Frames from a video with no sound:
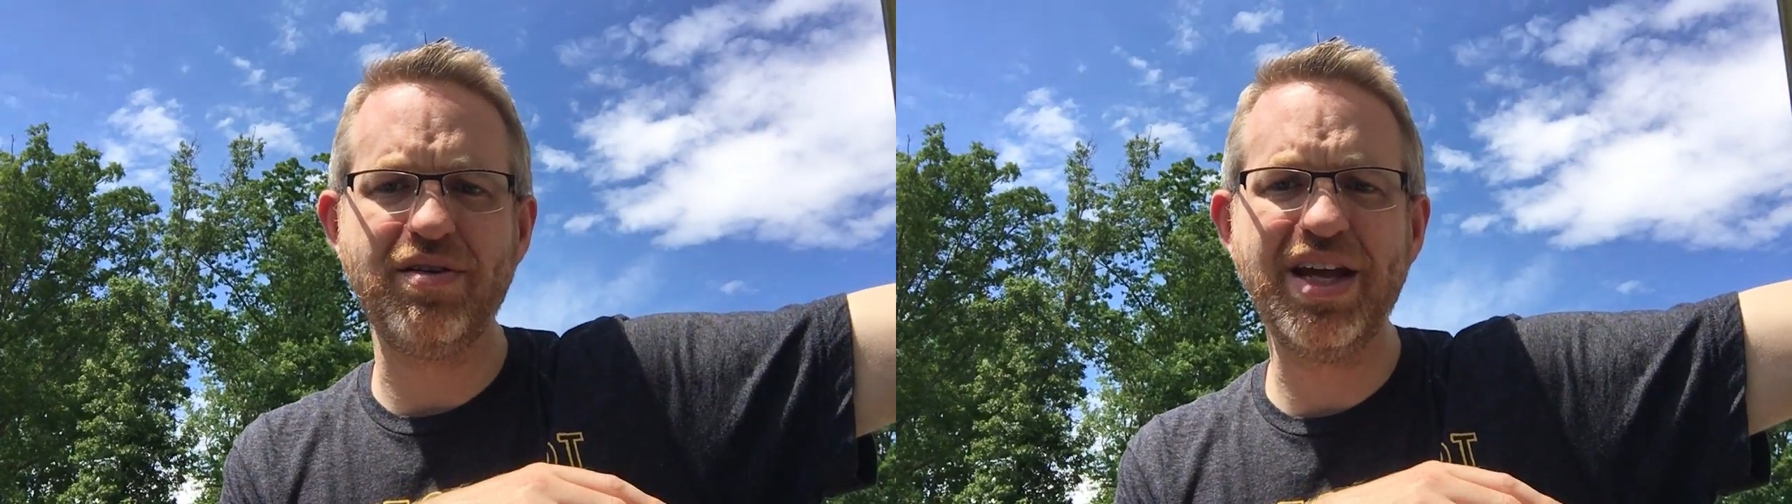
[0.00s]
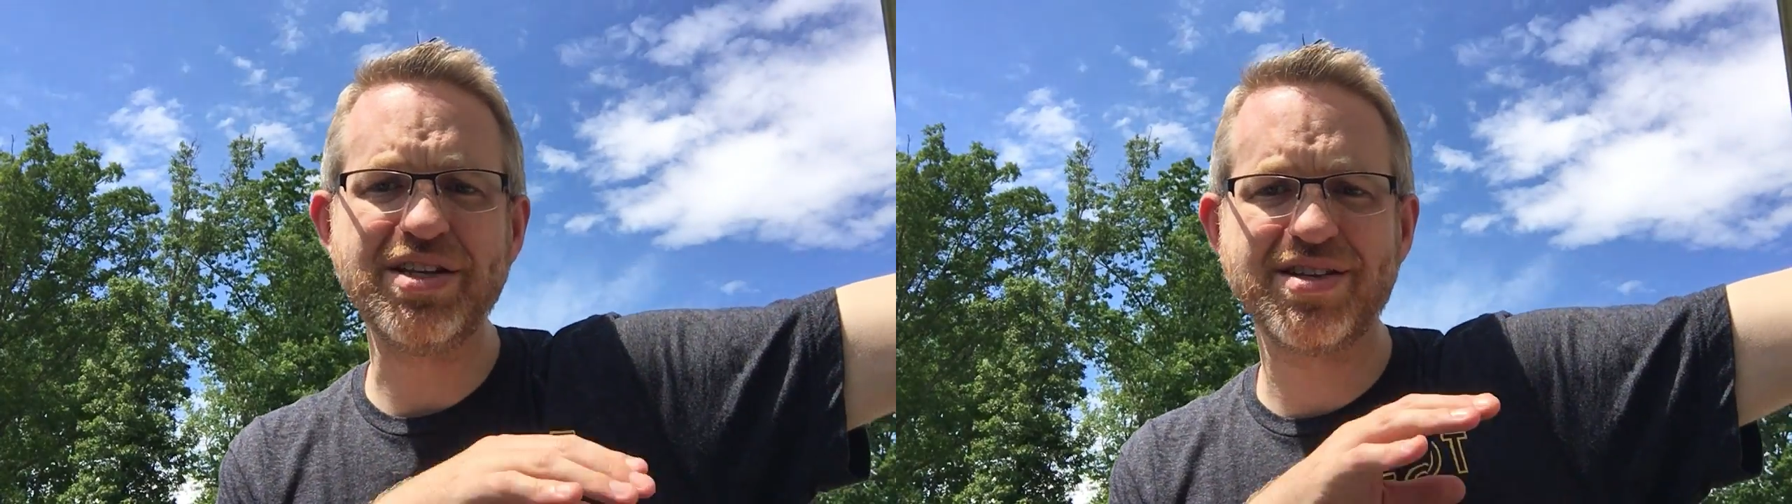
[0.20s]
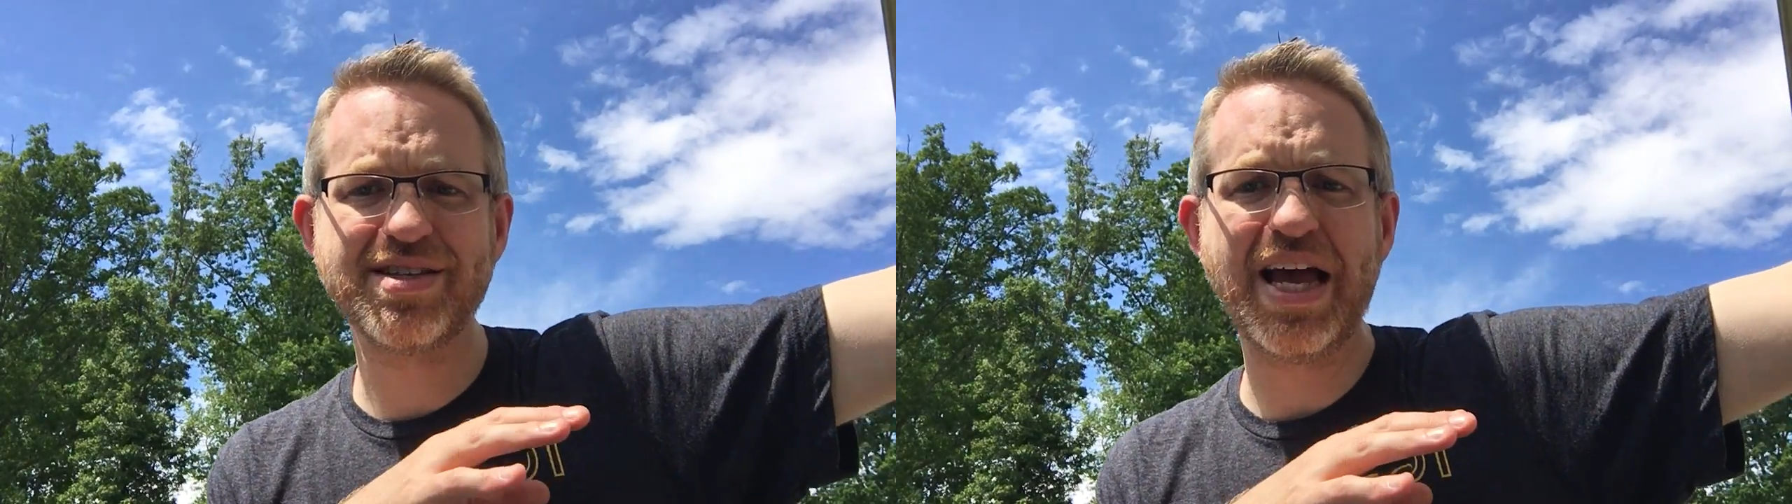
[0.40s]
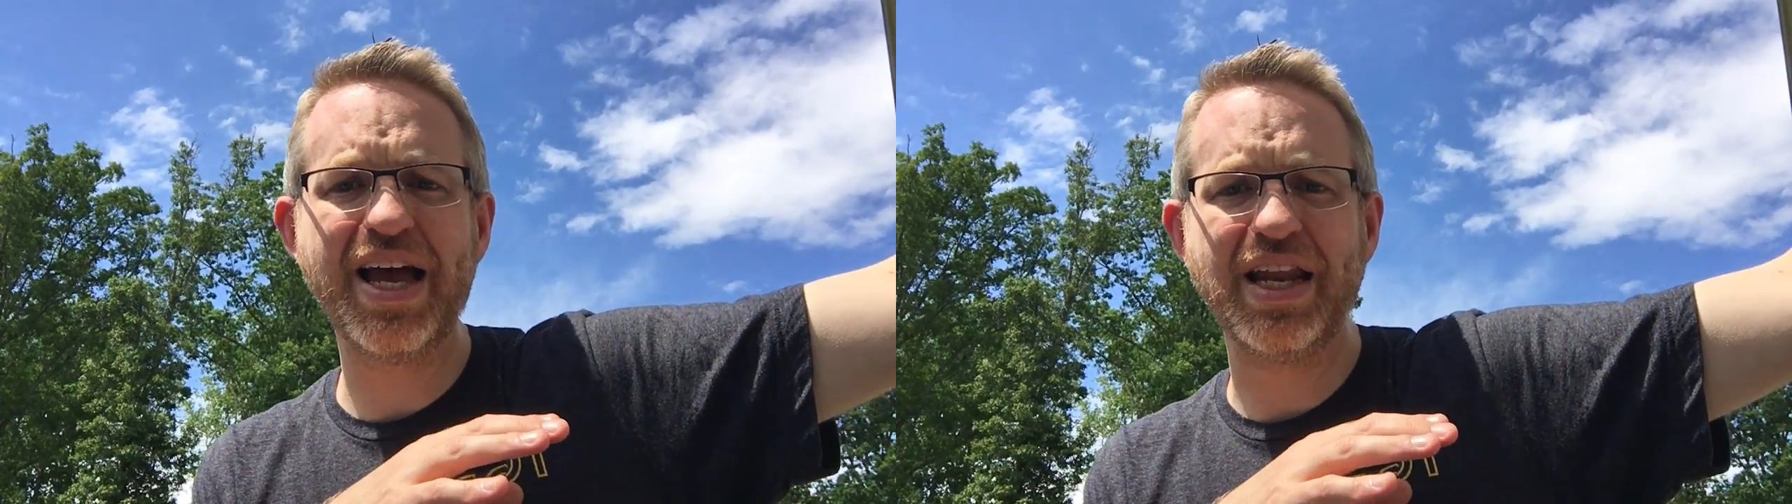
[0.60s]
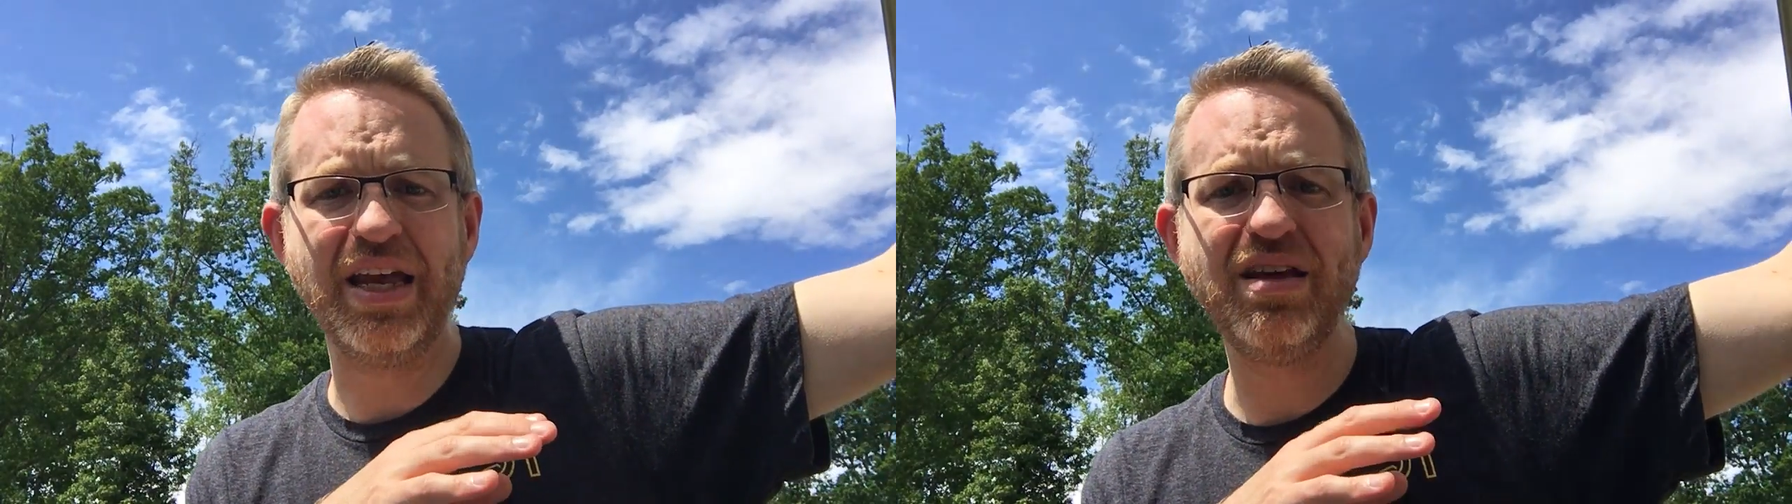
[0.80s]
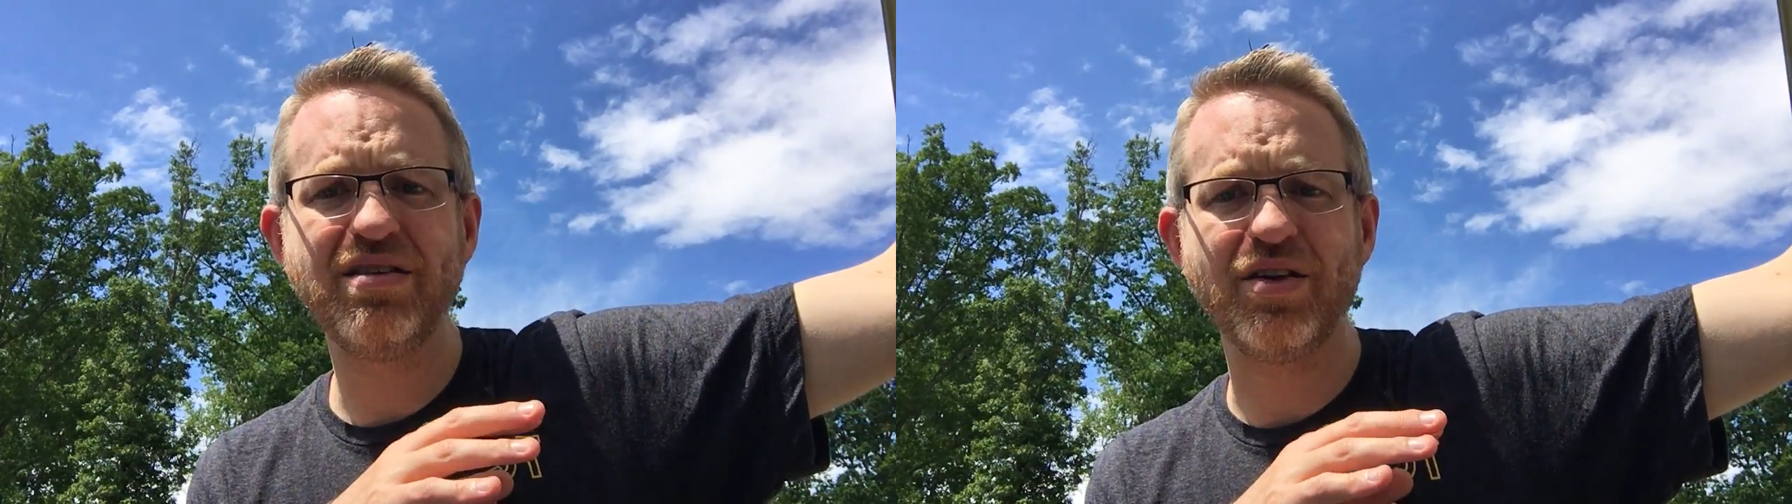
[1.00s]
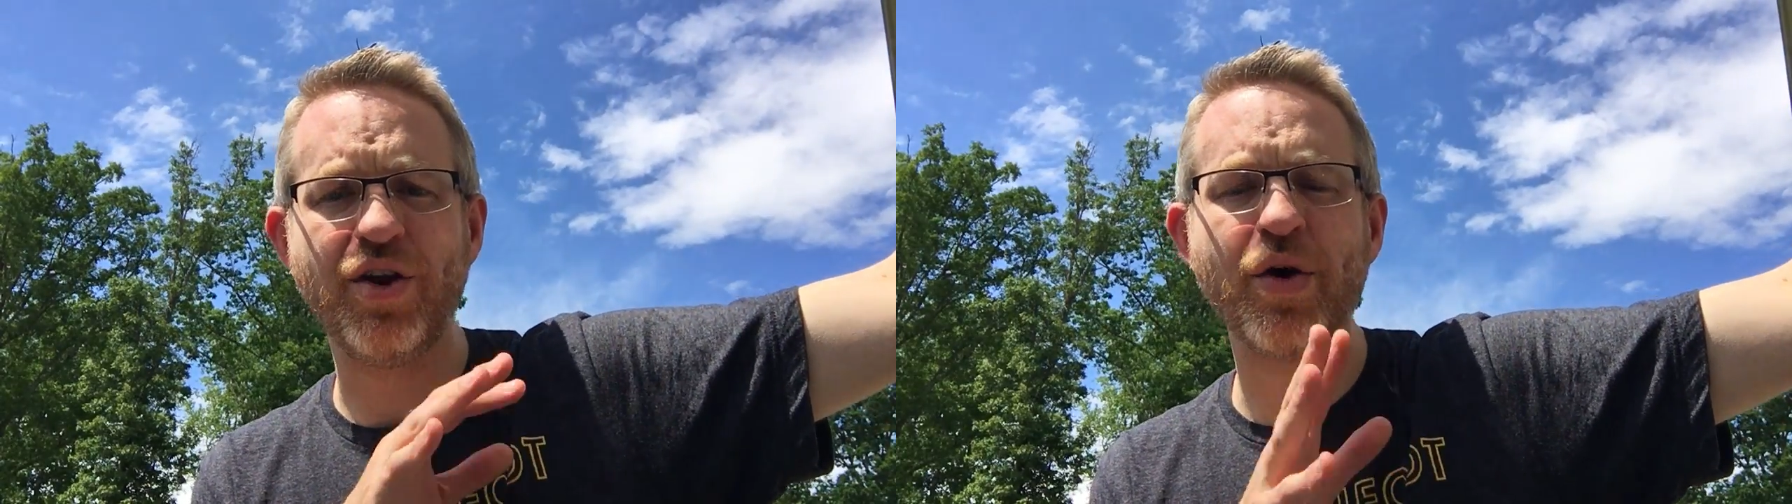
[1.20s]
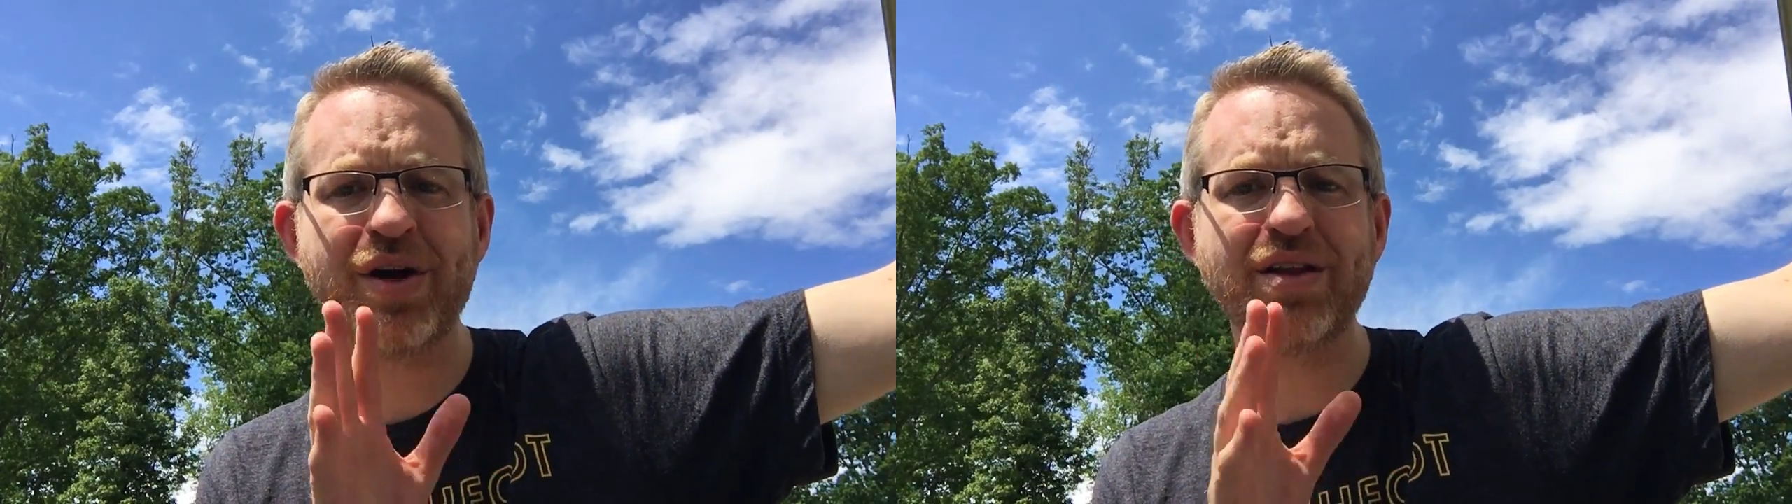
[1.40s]
into society
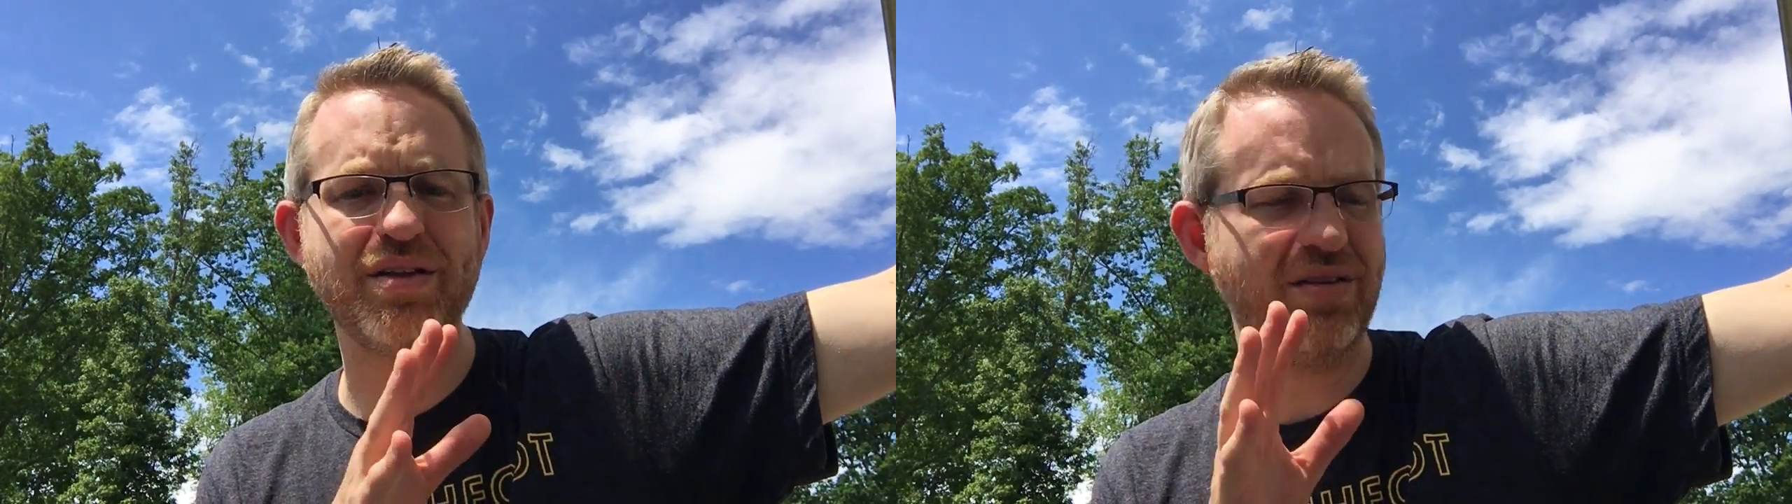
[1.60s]
knowing that